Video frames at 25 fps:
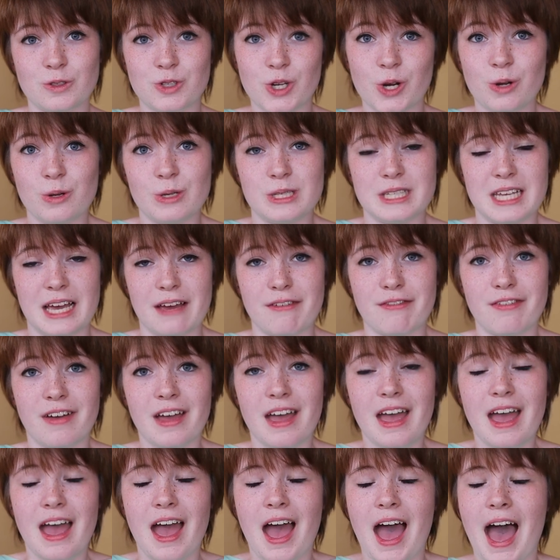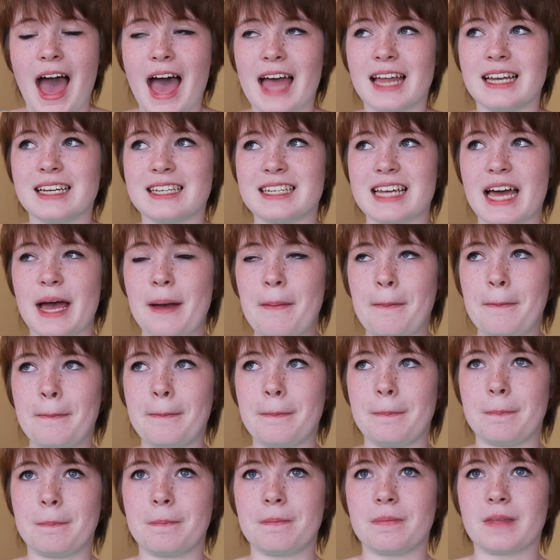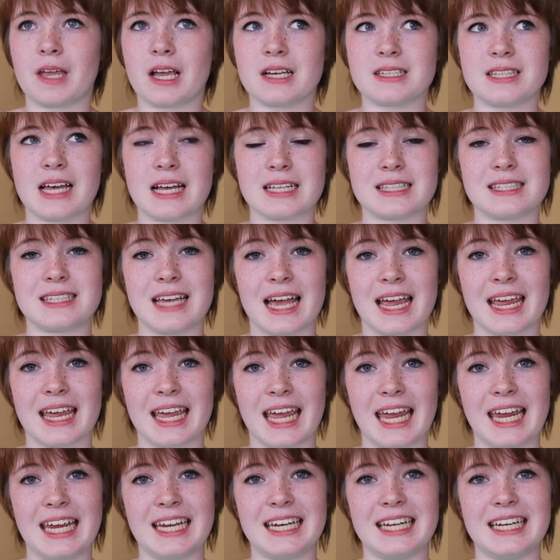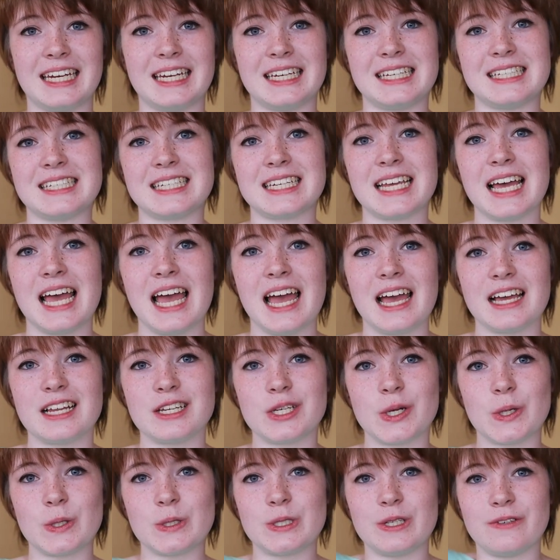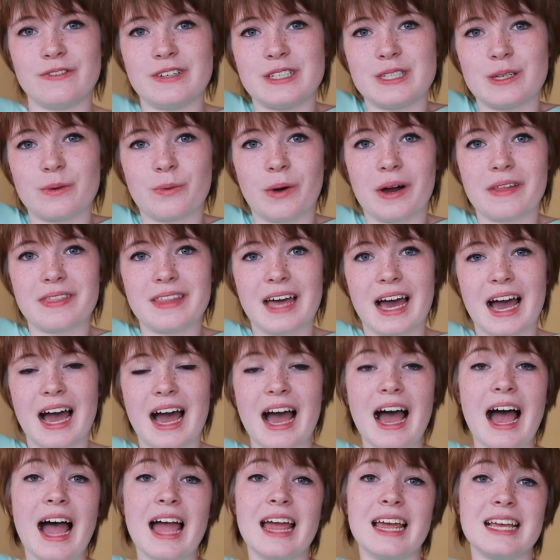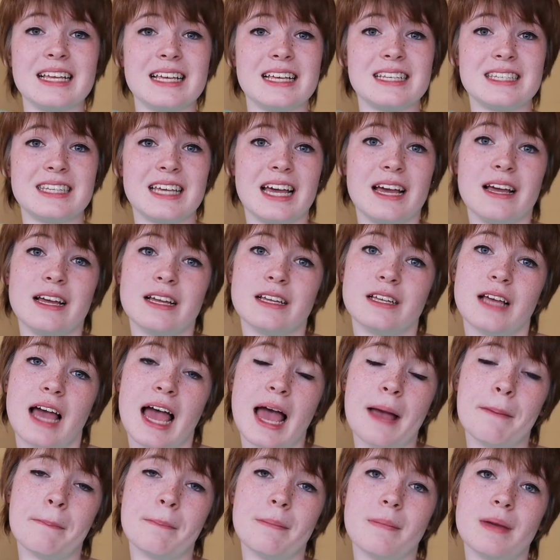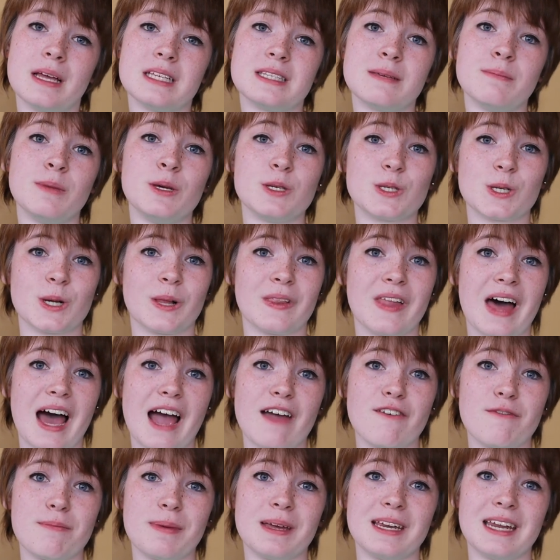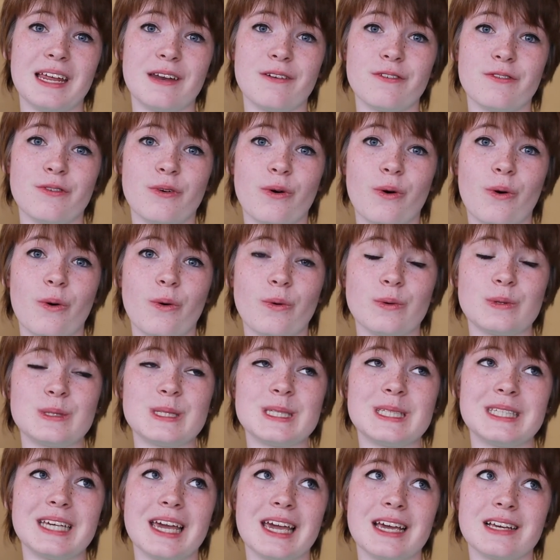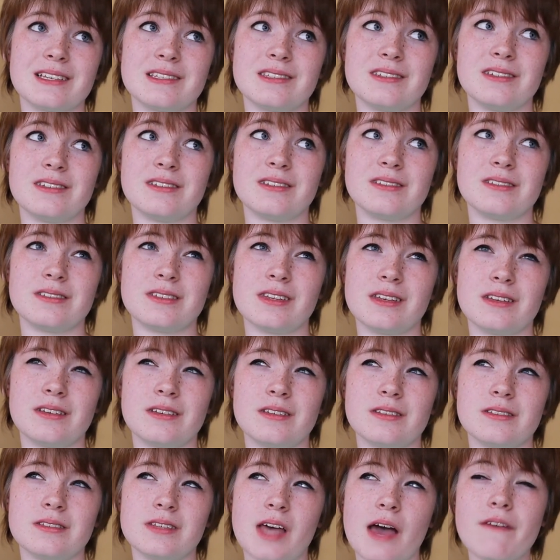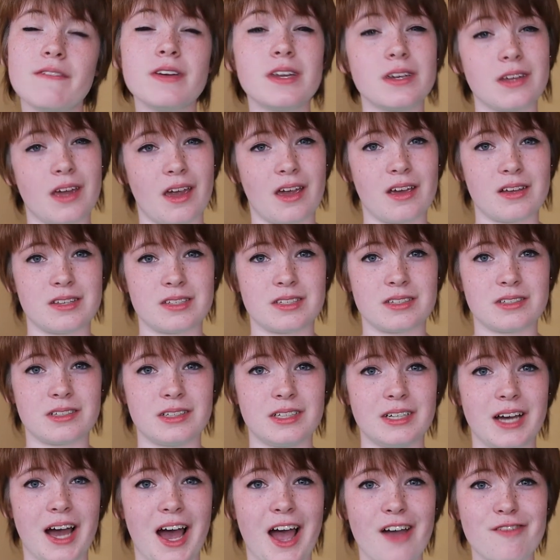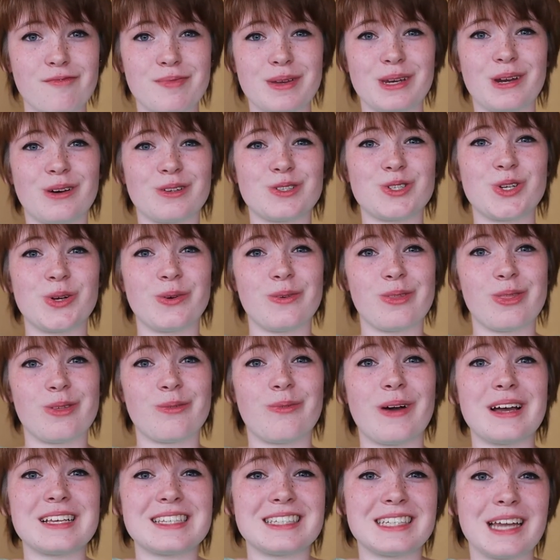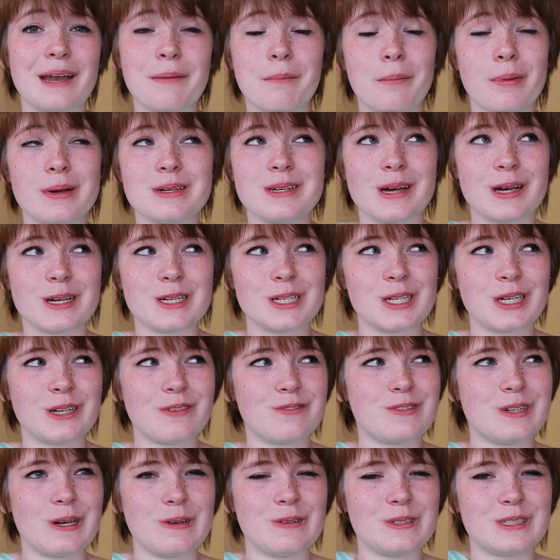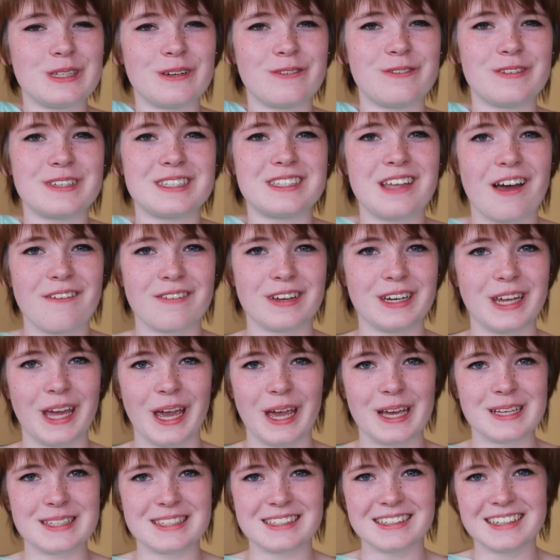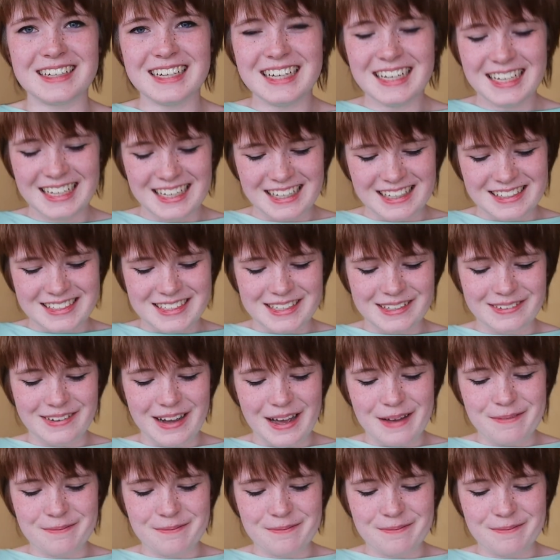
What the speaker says: Joseph, and because that's set in Canaan, and Joseph is the one that is a musical that I've been in for 7 years. I've been on to the West End production of Joseph for 7 years, so